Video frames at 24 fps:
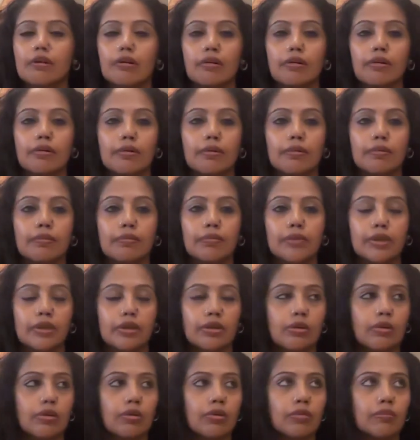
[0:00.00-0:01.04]

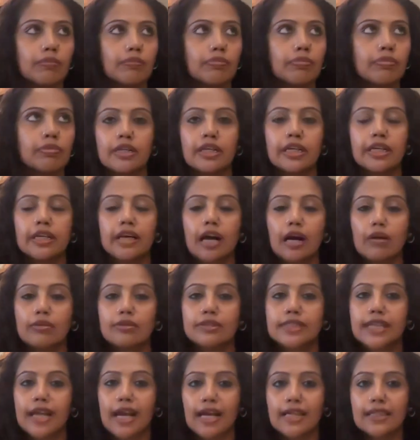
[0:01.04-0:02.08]

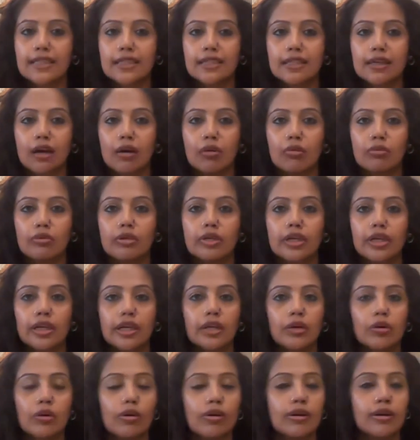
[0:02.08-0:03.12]
greenhouse gas
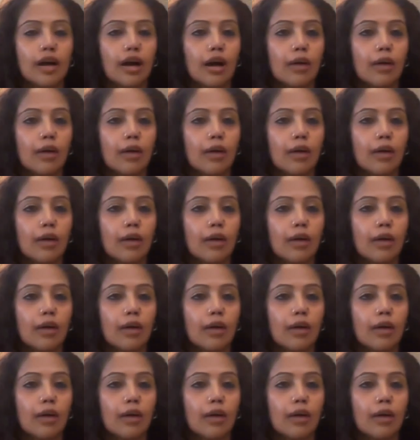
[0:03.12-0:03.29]
accounting or